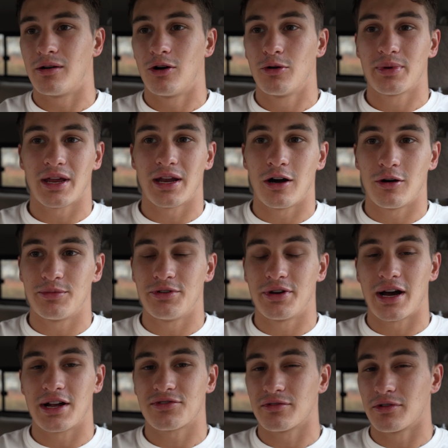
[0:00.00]
Hope it can help you
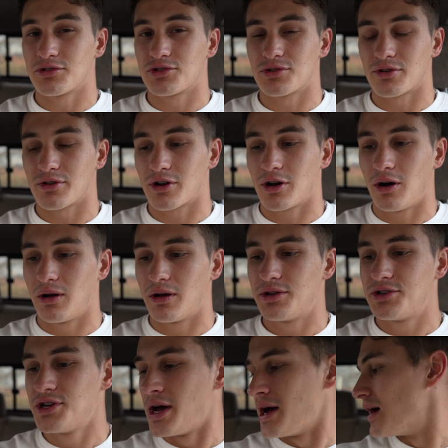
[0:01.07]
guys for those that are in
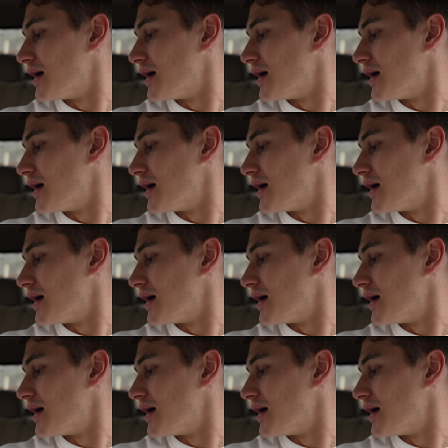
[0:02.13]
college.